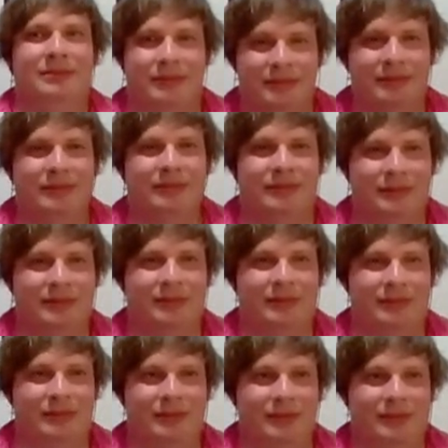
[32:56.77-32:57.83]

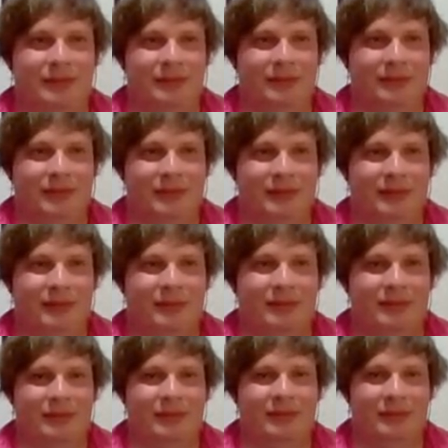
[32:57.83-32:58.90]

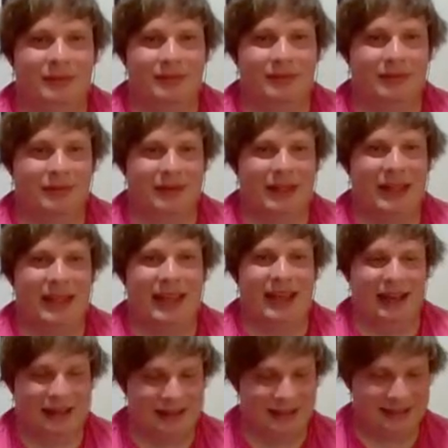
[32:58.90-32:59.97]

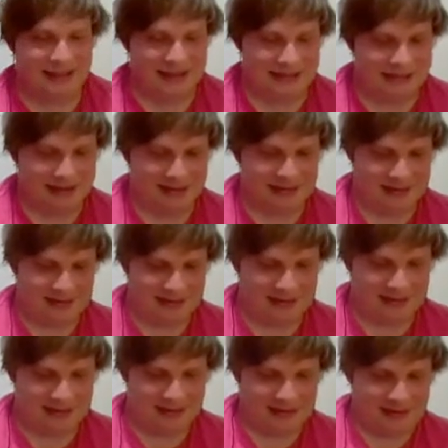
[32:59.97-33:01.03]

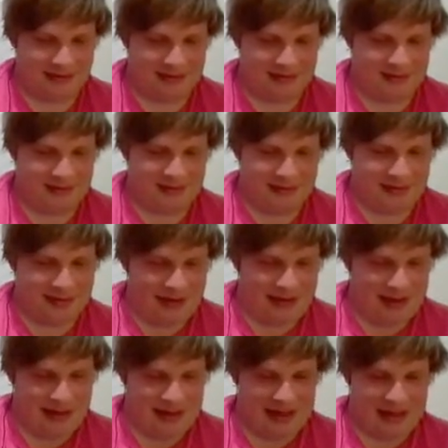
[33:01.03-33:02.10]

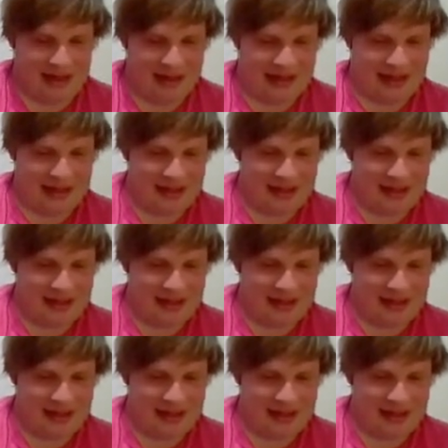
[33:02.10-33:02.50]
[no speech]